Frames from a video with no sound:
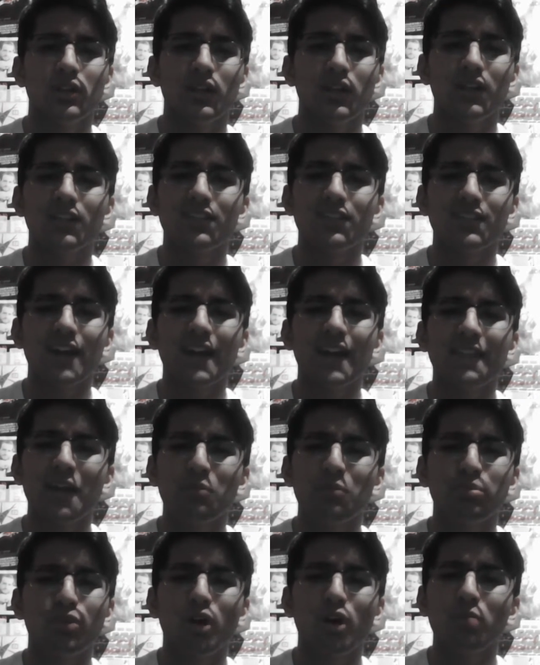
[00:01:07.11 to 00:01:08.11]
And inside
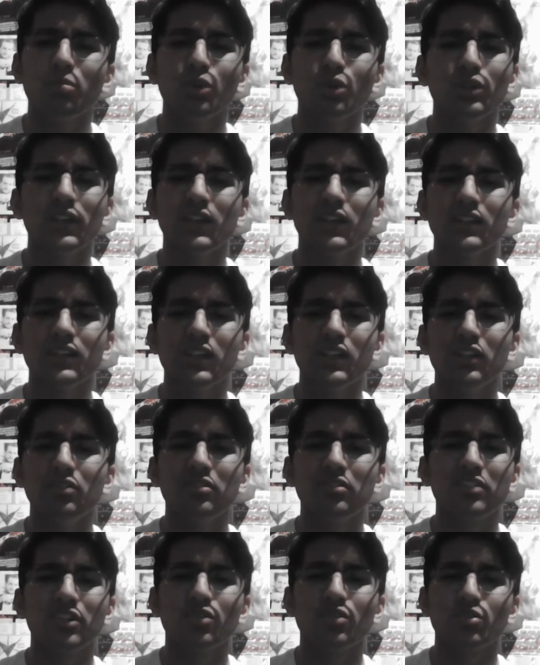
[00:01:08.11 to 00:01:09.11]
that problem only
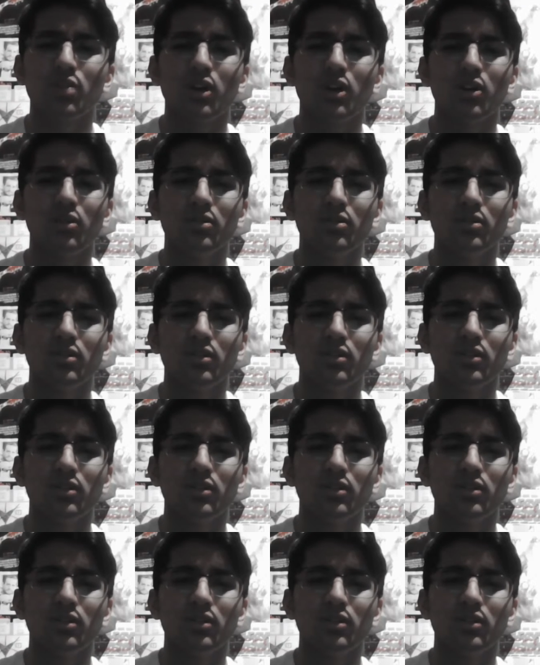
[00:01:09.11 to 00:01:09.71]
continues to grow.